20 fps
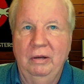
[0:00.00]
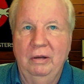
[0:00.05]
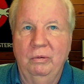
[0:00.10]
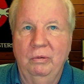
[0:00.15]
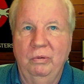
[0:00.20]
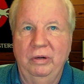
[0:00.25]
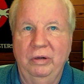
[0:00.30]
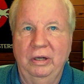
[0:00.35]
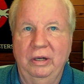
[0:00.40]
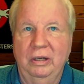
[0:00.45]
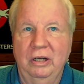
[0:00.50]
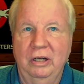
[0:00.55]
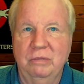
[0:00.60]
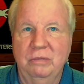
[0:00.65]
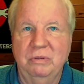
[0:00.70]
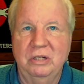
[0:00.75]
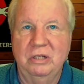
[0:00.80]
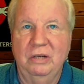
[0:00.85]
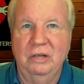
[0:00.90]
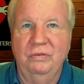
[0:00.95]
When I catch
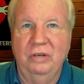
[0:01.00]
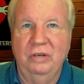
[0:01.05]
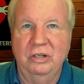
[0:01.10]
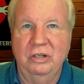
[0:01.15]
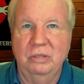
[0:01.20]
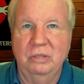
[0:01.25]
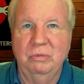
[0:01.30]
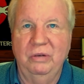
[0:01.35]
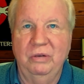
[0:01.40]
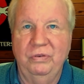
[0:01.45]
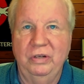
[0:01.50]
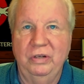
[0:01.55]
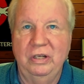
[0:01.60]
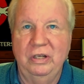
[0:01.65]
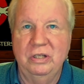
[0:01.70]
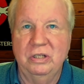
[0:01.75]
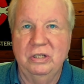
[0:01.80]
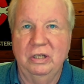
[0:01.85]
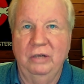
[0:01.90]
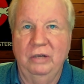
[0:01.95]
myself touching my
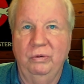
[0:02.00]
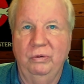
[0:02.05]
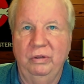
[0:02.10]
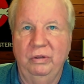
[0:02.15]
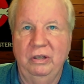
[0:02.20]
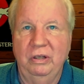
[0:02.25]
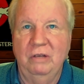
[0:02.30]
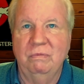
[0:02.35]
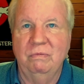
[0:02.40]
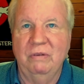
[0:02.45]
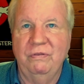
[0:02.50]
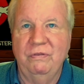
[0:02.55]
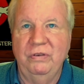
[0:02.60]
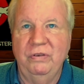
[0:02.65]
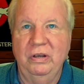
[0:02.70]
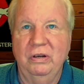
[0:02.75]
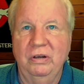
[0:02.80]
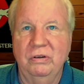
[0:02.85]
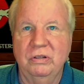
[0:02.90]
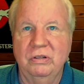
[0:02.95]
face, I will leave my
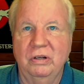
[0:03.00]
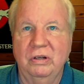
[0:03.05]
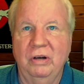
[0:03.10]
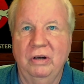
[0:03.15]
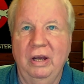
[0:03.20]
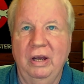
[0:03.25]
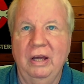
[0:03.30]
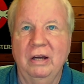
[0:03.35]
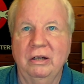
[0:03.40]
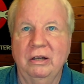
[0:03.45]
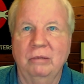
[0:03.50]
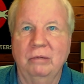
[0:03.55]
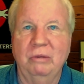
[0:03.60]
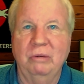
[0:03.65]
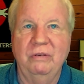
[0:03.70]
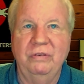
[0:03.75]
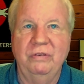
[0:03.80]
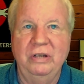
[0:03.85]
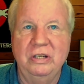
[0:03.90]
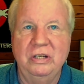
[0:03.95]
fingers or hand on my
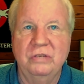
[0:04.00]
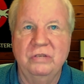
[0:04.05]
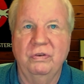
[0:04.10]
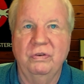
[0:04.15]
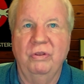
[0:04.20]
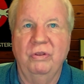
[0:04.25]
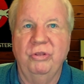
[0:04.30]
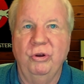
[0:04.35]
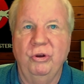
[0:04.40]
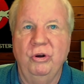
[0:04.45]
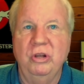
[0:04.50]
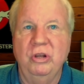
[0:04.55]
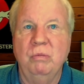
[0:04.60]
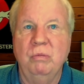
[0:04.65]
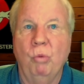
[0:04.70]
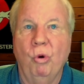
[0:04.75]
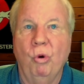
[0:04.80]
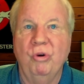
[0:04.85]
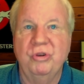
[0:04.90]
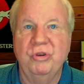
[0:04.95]
face for 30
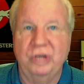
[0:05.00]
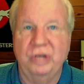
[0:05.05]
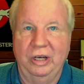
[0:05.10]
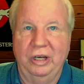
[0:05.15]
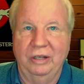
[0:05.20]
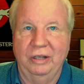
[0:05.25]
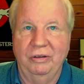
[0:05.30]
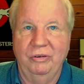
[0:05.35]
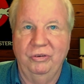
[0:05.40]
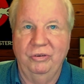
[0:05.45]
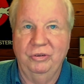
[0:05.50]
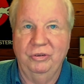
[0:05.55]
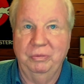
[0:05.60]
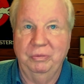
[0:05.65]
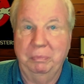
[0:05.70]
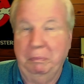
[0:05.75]
more seconds.